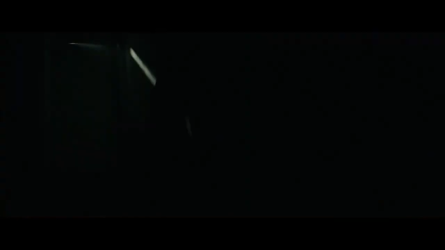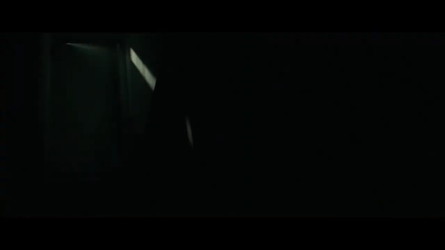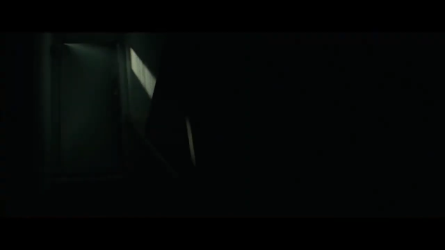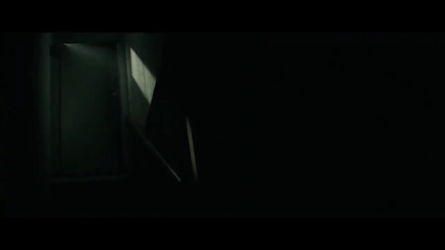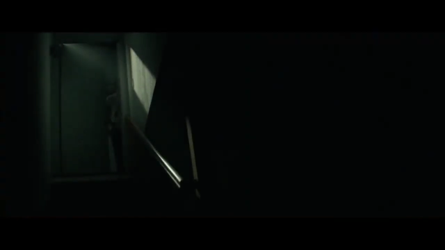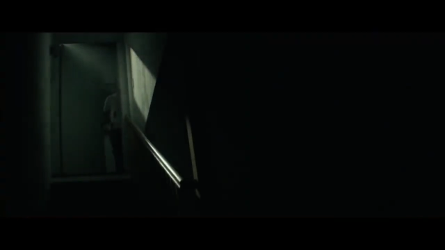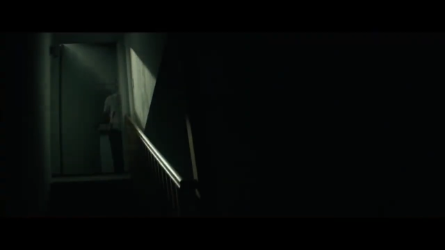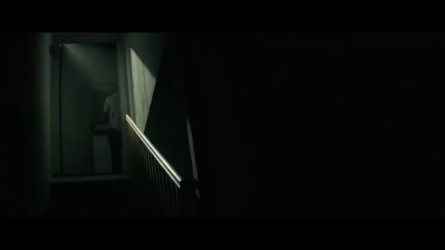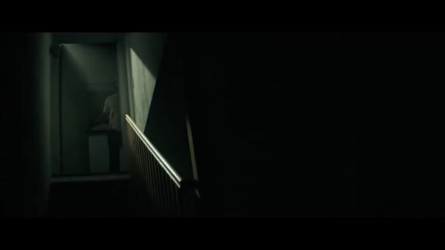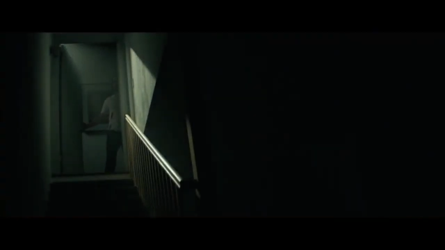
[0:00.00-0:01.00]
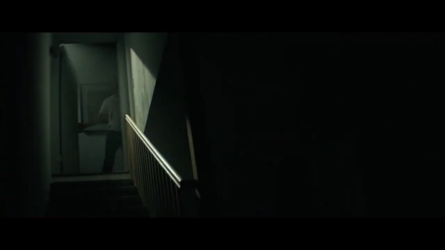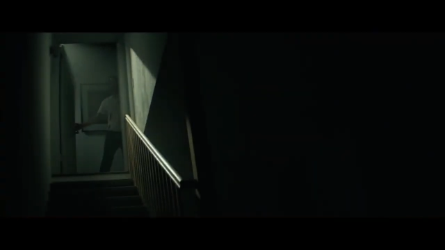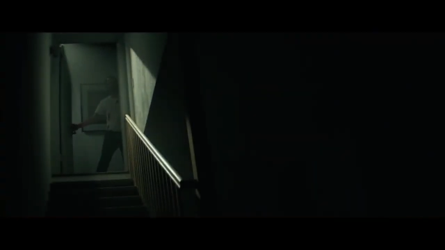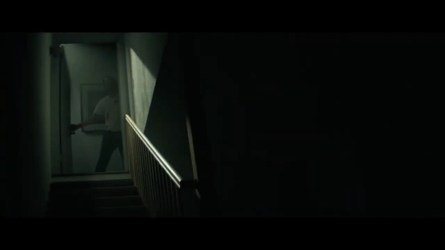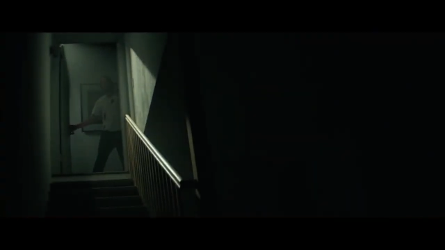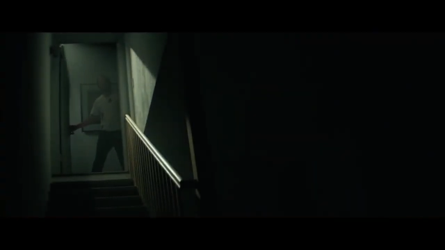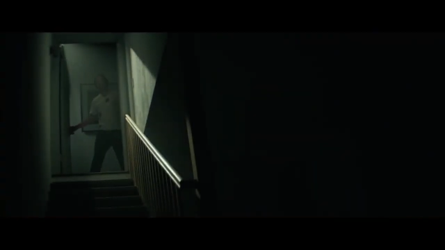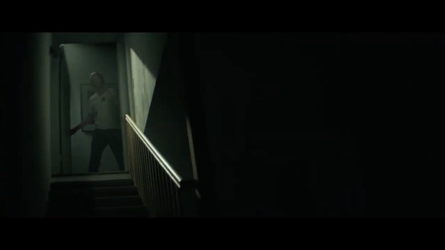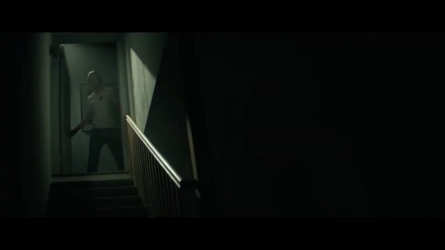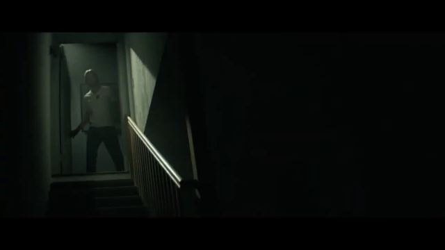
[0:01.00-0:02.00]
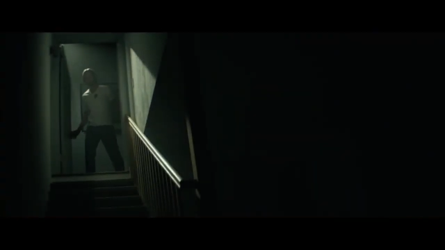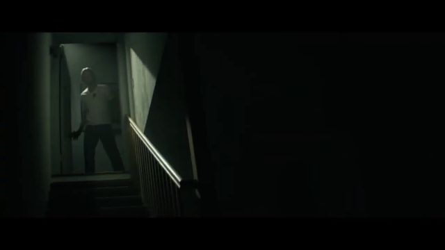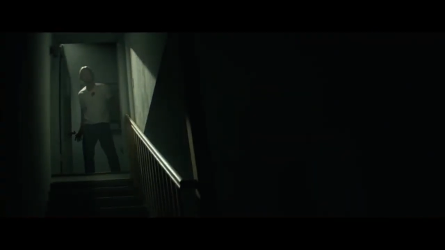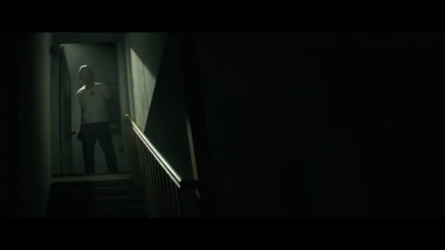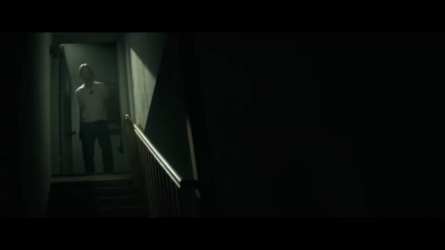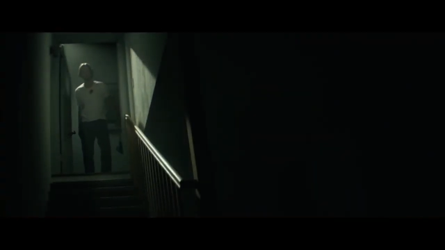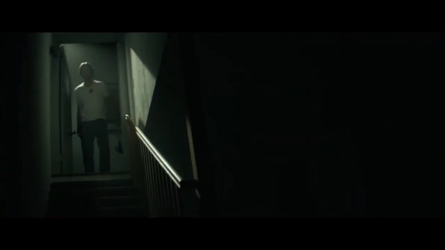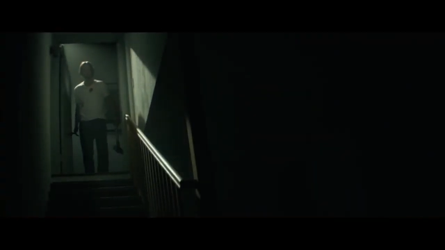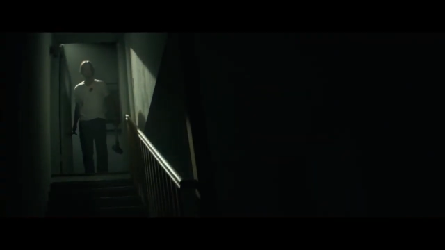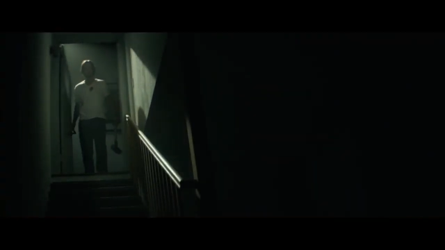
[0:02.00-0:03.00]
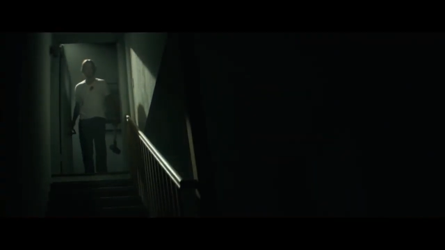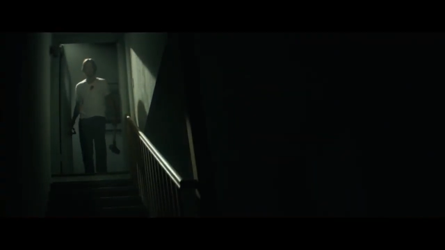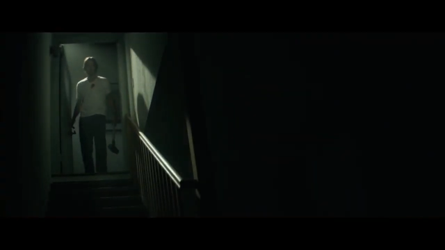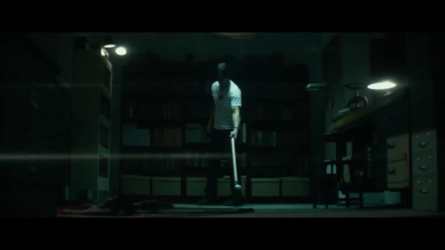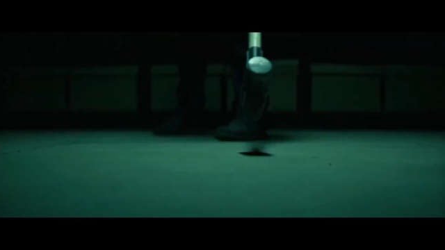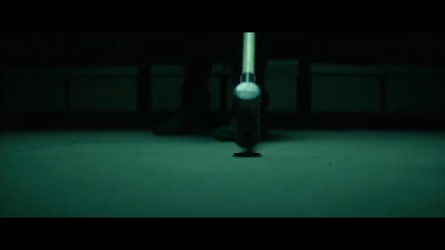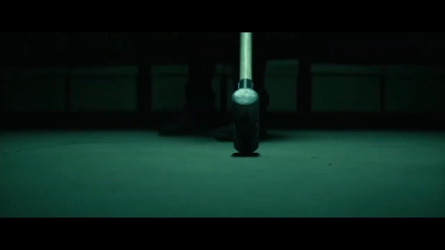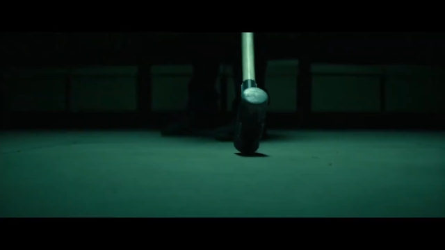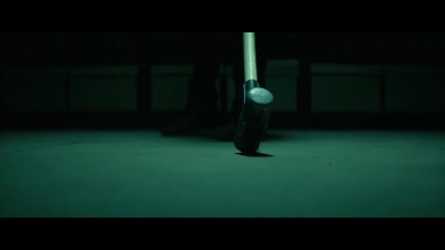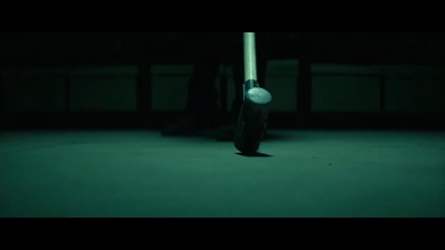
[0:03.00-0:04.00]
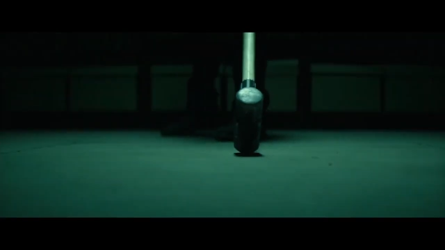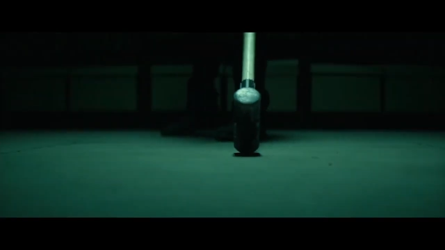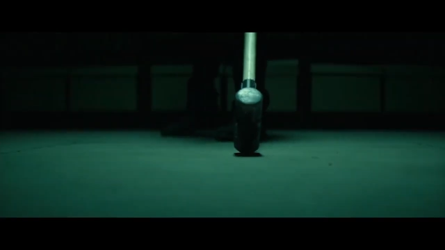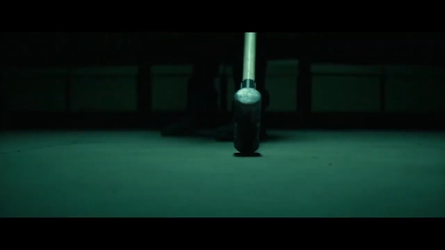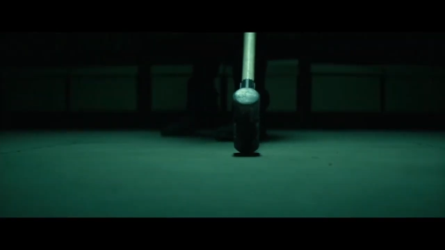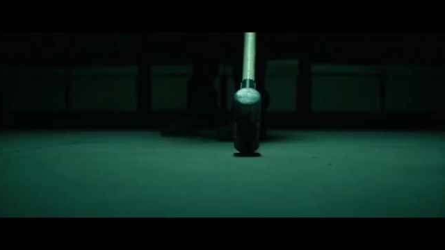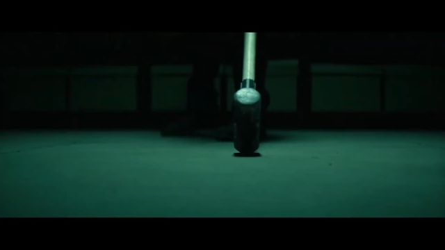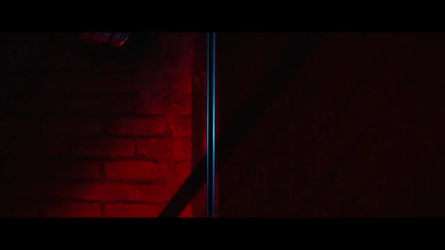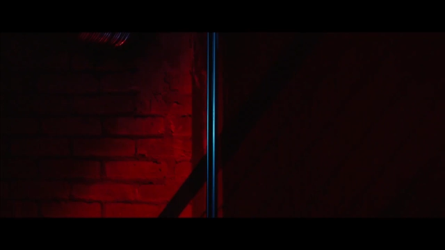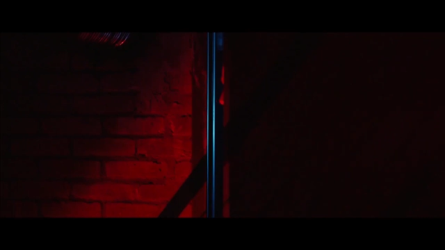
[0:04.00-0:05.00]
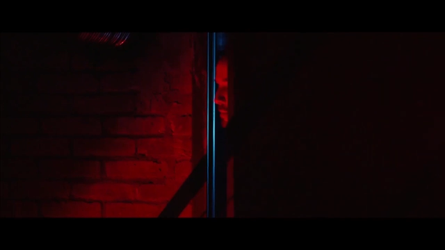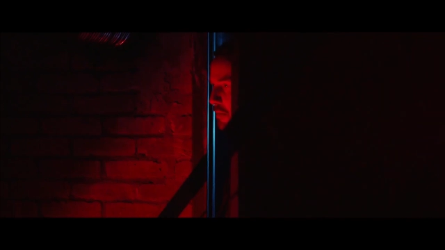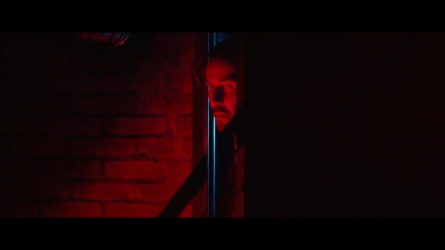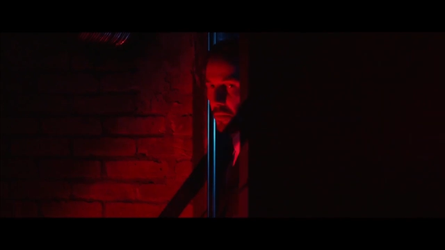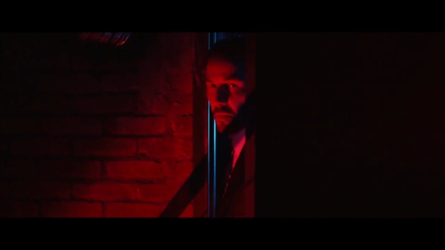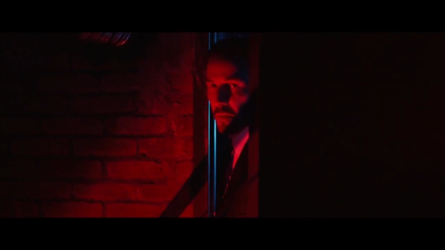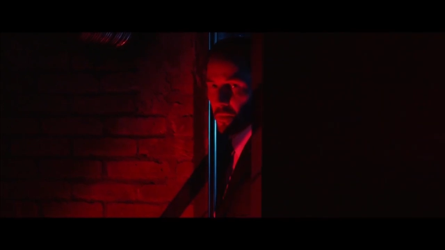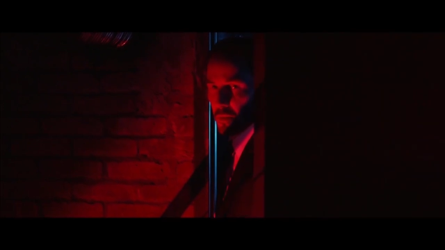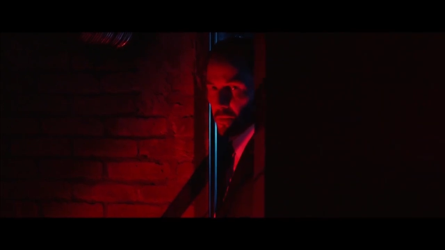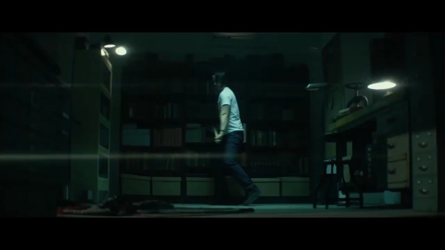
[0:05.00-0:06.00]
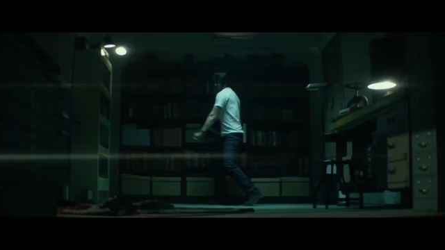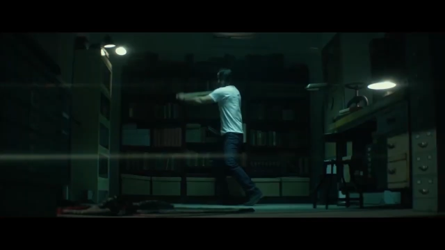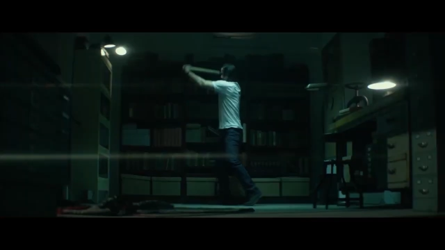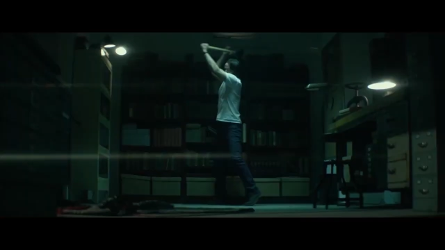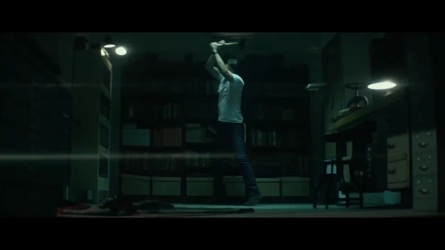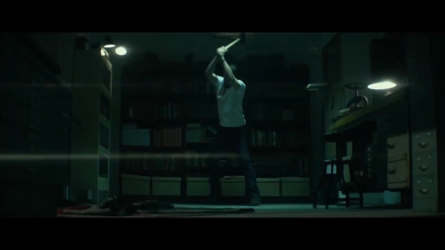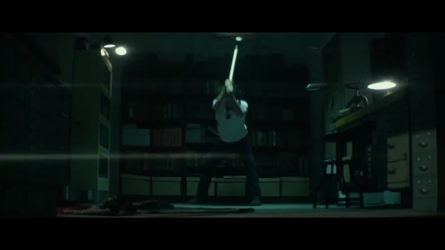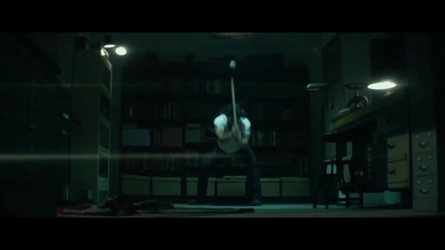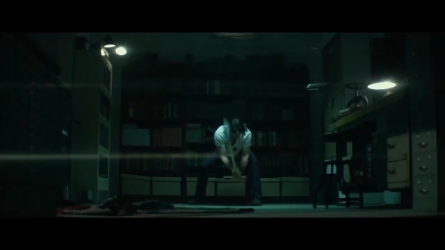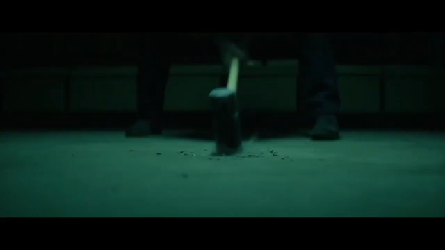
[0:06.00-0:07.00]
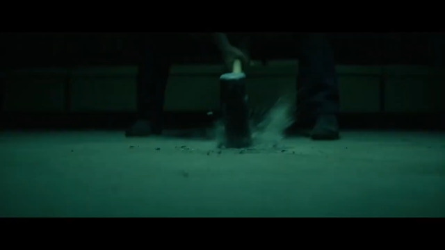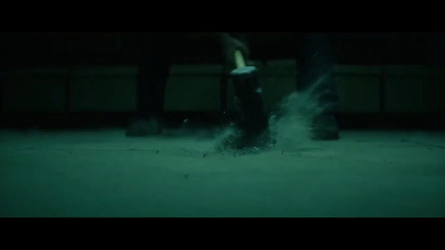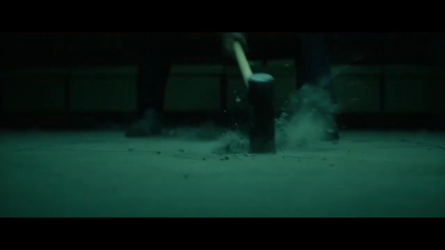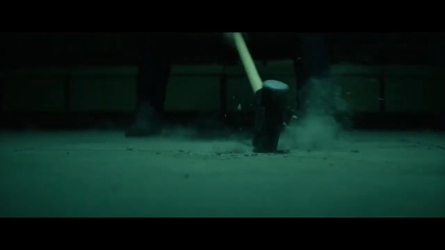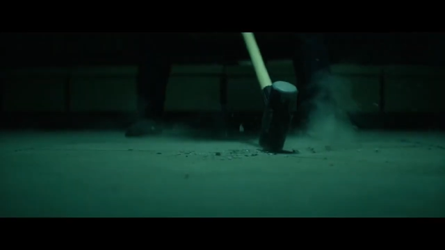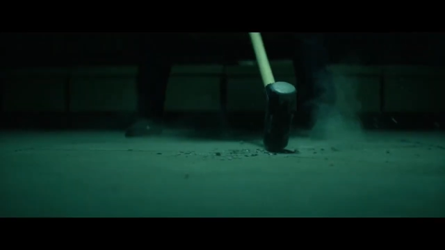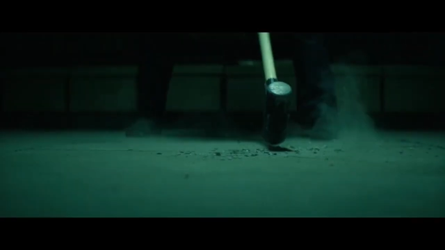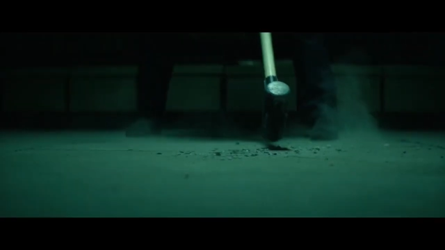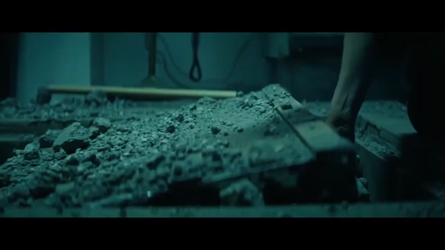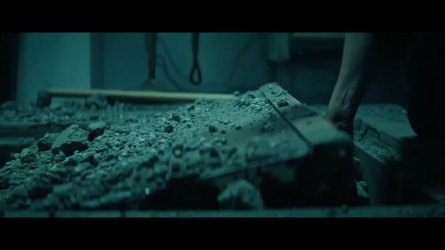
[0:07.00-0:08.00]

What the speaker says: Nobody's mouth can be seen.